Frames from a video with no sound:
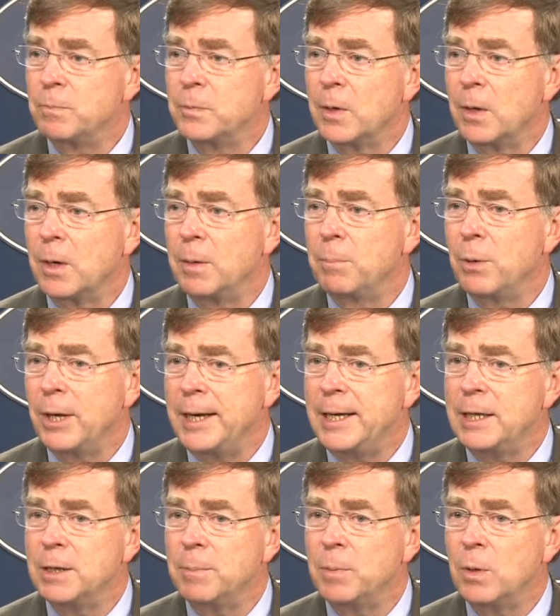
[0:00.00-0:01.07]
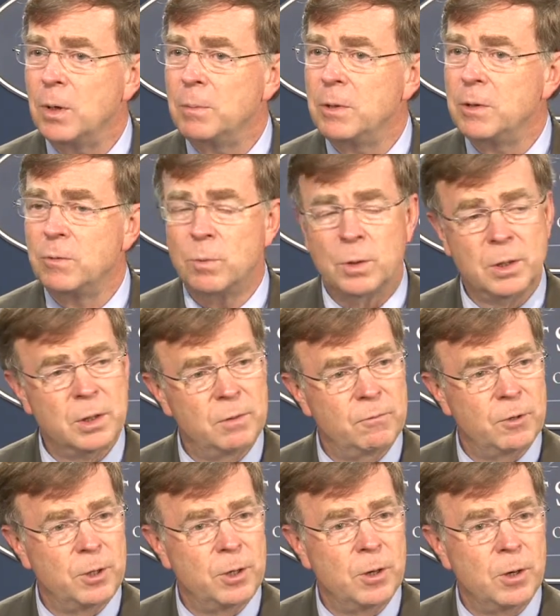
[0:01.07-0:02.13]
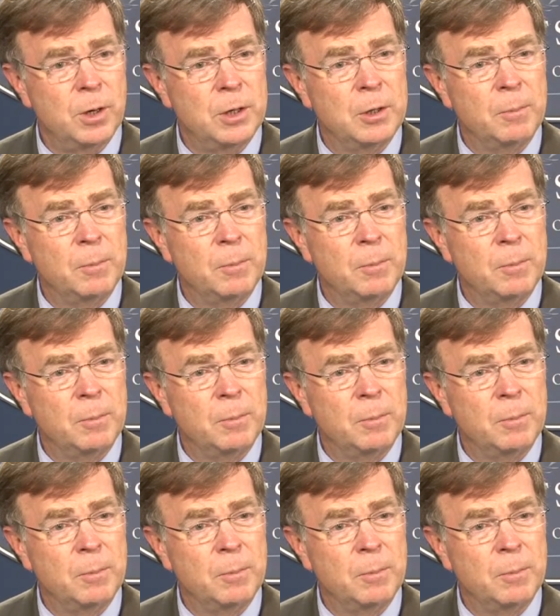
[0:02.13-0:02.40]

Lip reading: Our planning department is working very hard